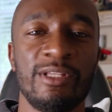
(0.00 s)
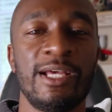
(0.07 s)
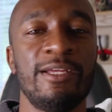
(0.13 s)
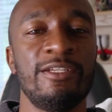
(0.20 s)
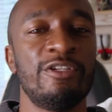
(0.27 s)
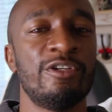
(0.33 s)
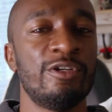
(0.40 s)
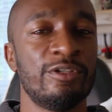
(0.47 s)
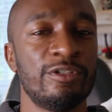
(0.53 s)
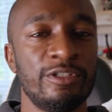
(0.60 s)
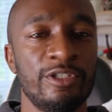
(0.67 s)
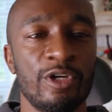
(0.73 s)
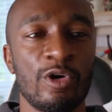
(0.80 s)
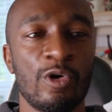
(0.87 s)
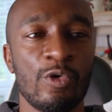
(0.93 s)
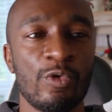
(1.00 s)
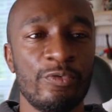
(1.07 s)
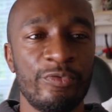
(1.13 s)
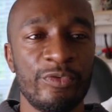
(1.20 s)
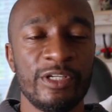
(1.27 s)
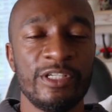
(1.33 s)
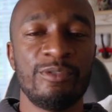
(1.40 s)
that your whole
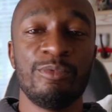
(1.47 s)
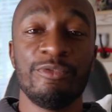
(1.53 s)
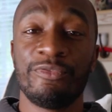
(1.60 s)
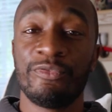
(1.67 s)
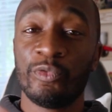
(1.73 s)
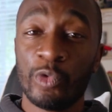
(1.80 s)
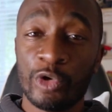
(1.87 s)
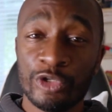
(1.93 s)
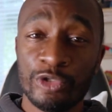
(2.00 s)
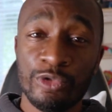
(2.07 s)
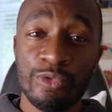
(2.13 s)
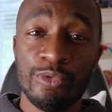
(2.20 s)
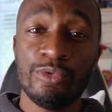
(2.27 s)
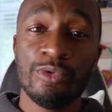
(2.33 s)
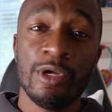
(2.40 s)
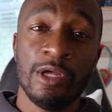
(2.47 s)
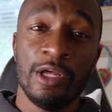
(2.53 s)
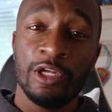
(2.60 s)
footage before you